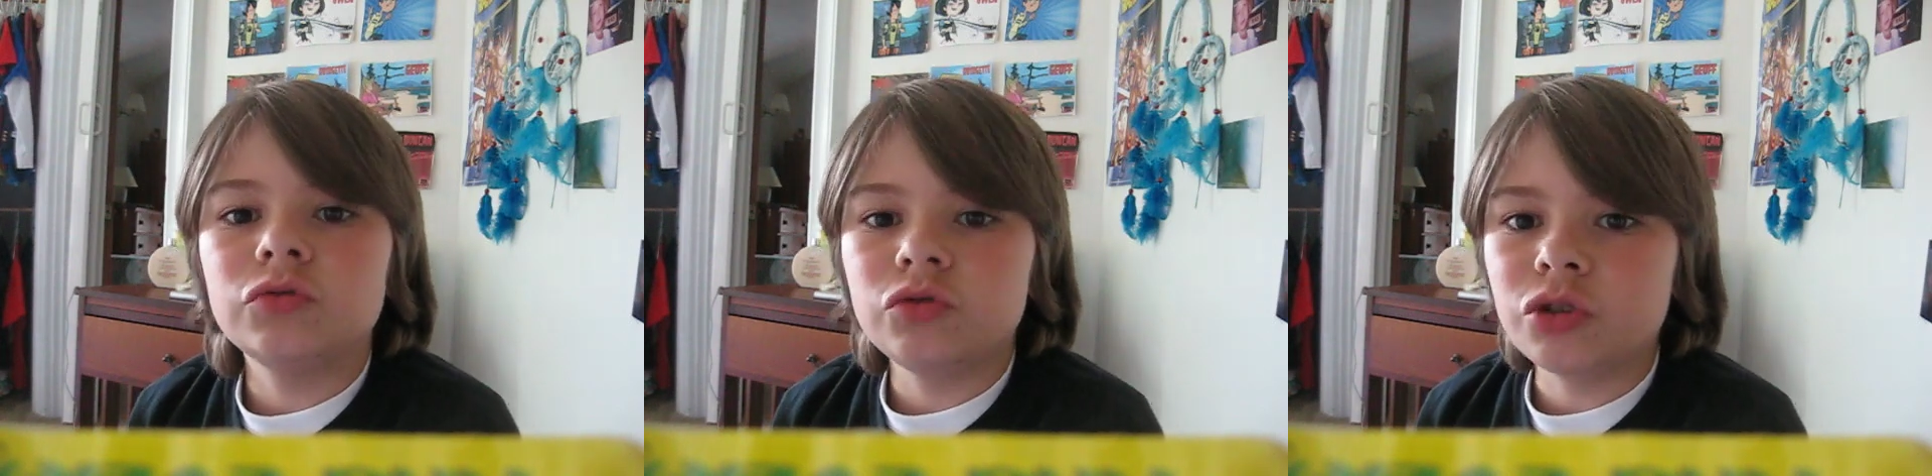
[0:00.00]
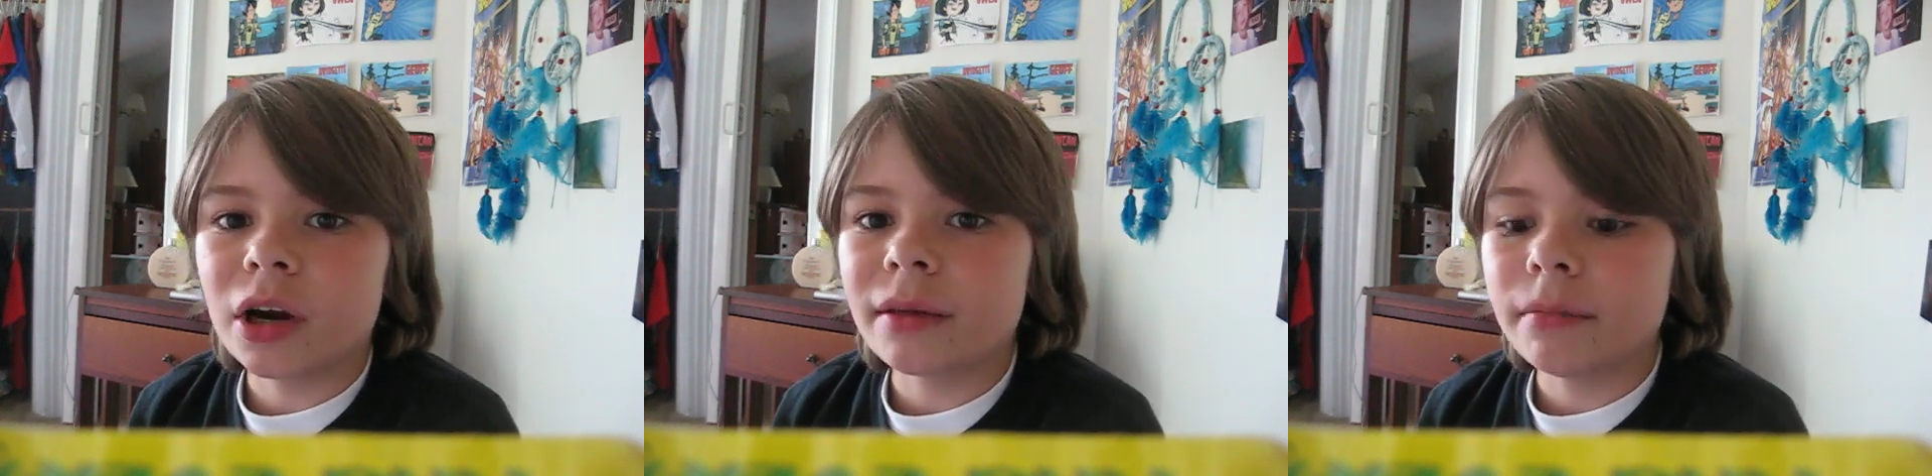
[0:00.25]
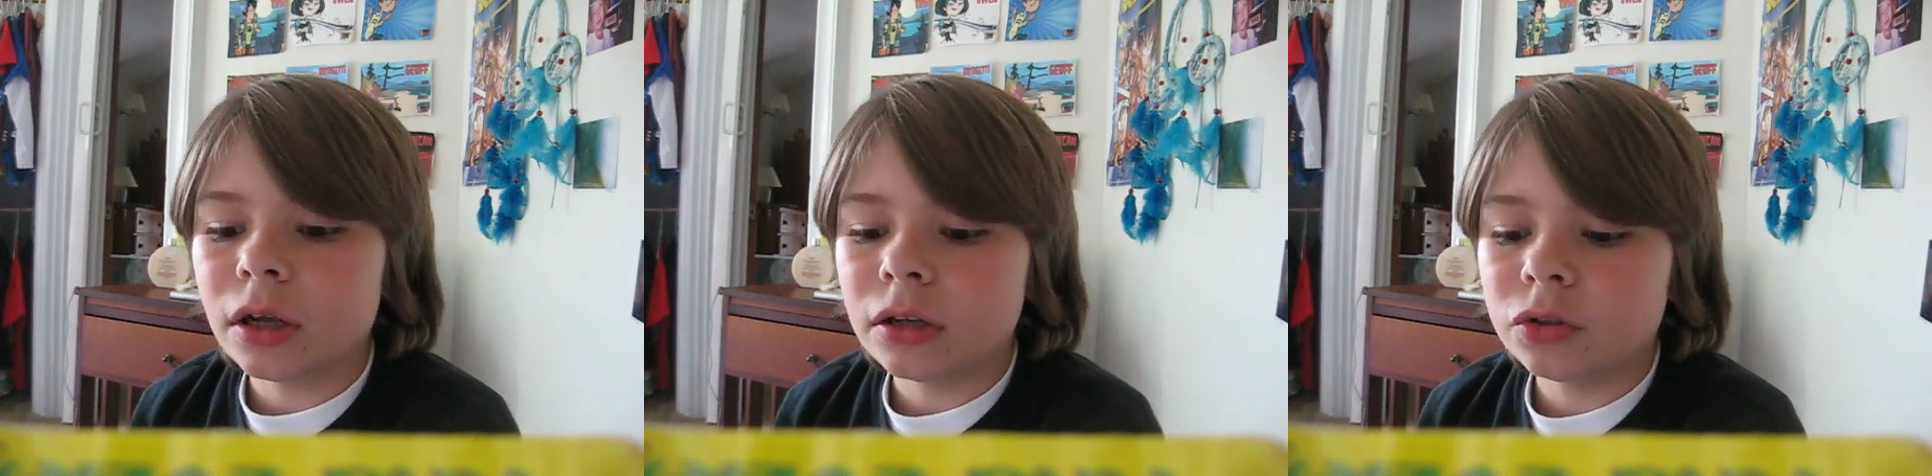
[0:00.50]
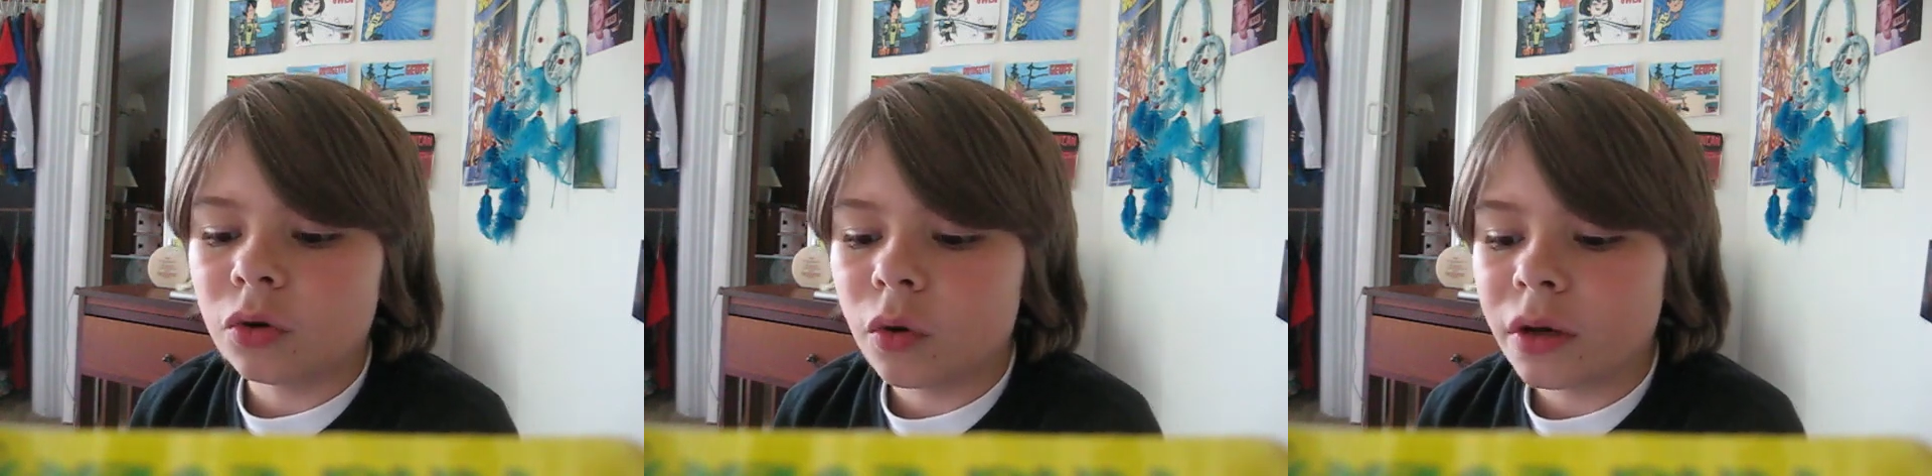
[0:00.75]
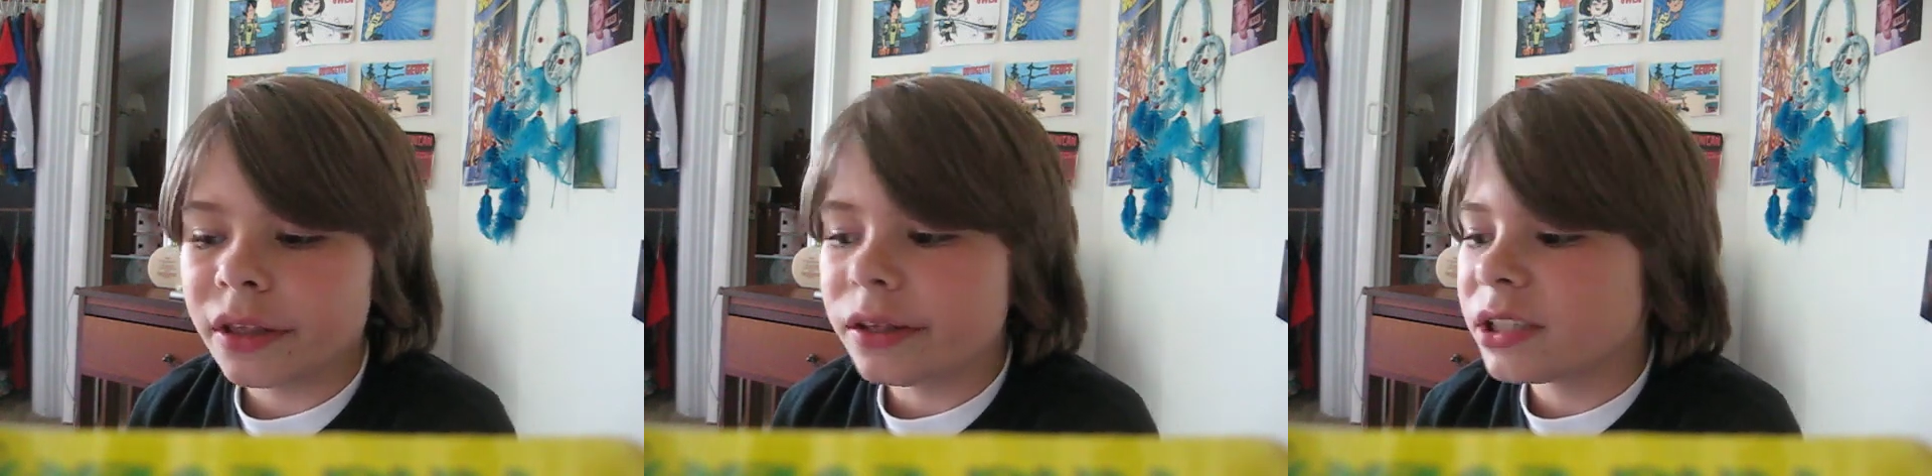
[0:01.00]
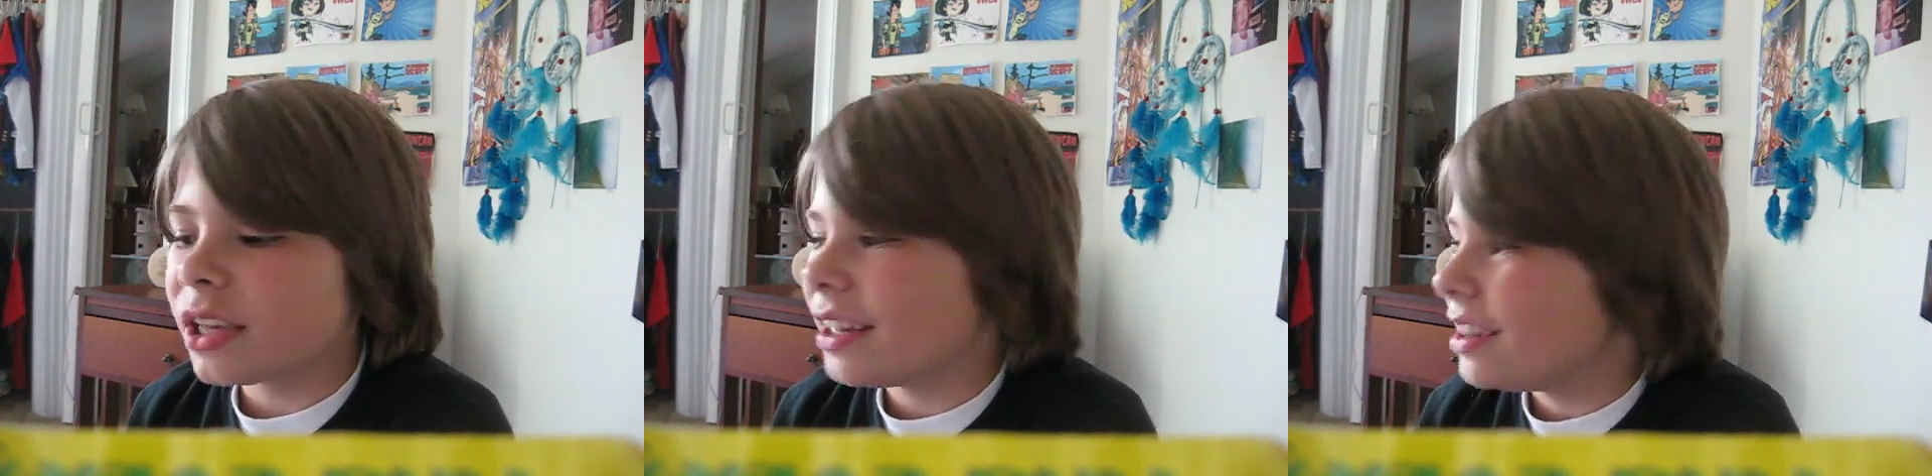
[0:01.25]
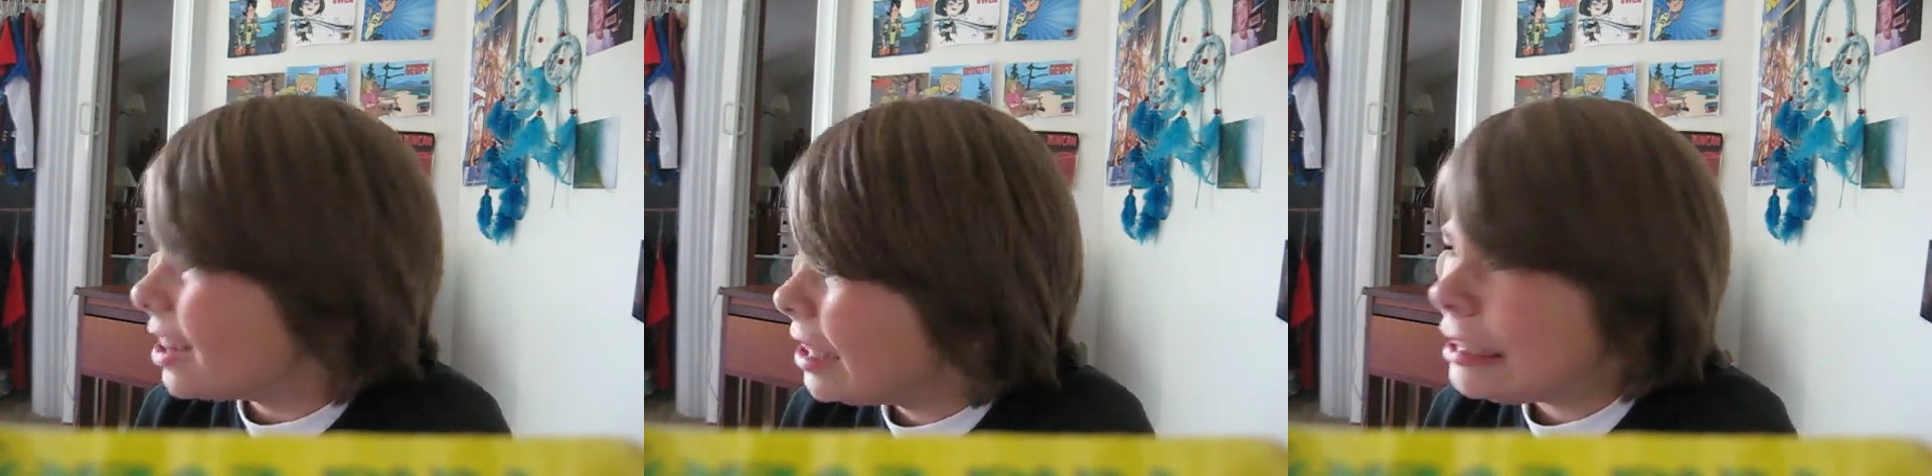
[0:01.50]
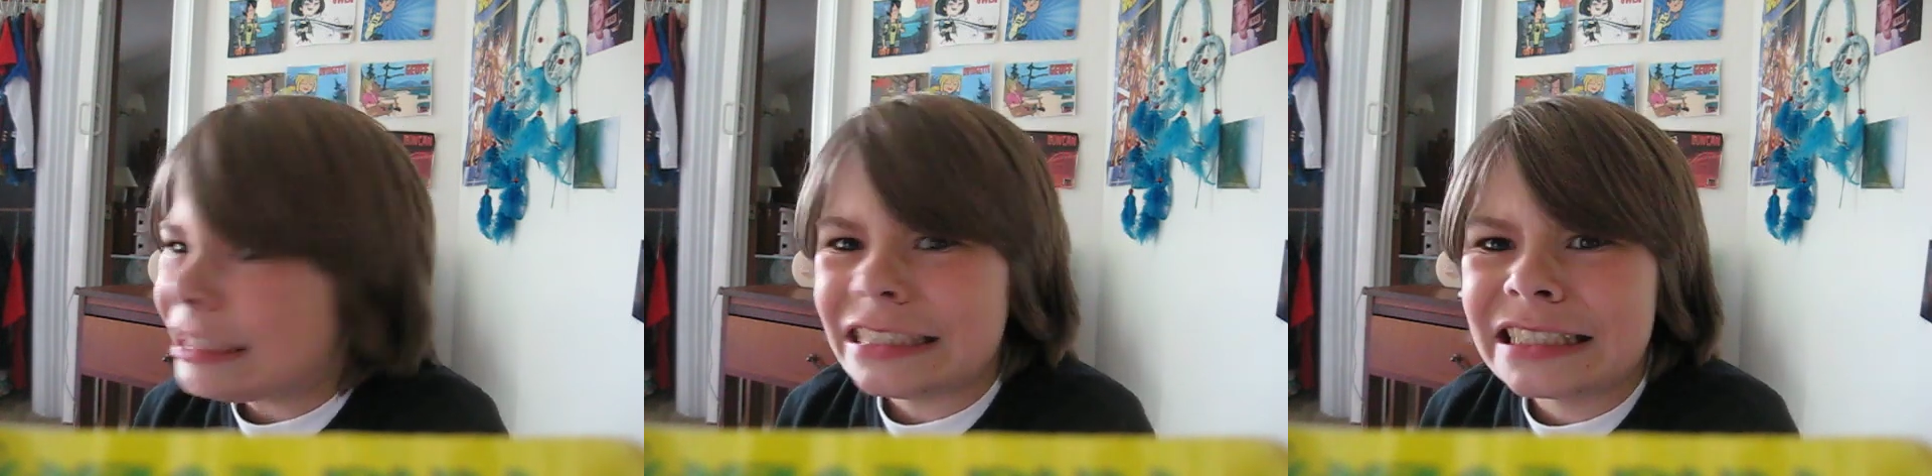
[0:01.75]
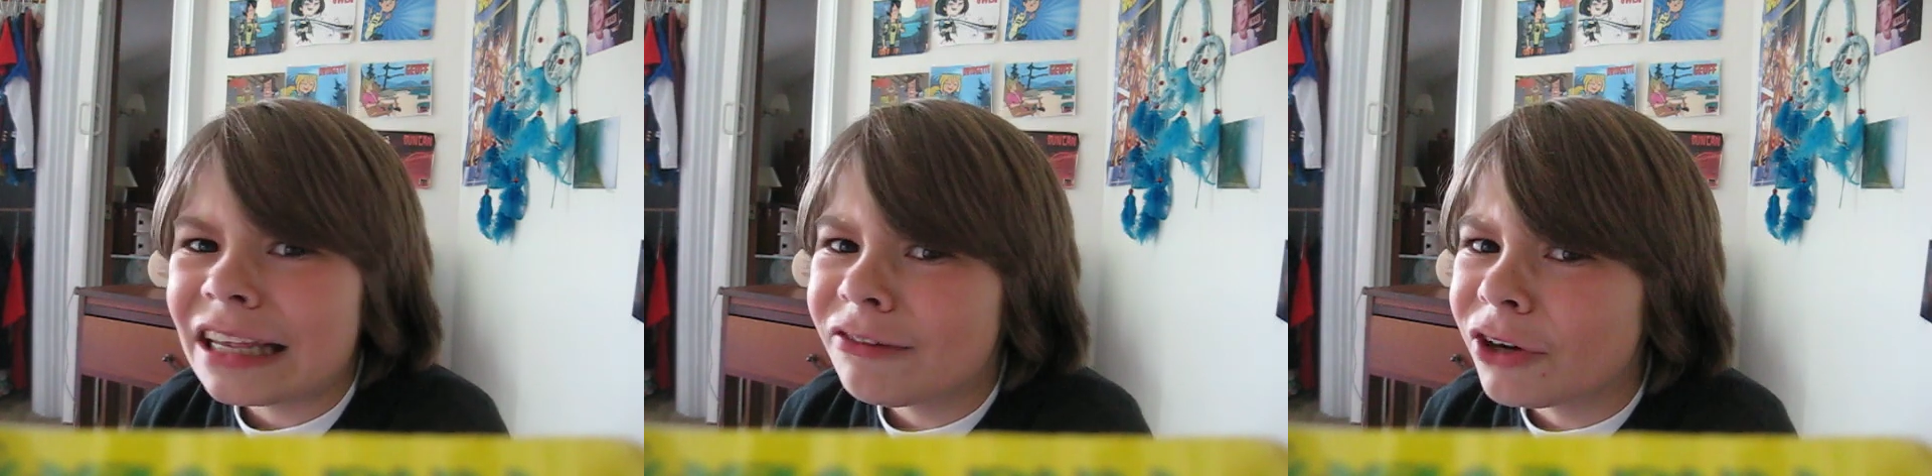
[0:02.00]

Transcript: Dragon Ball toys. I think she's like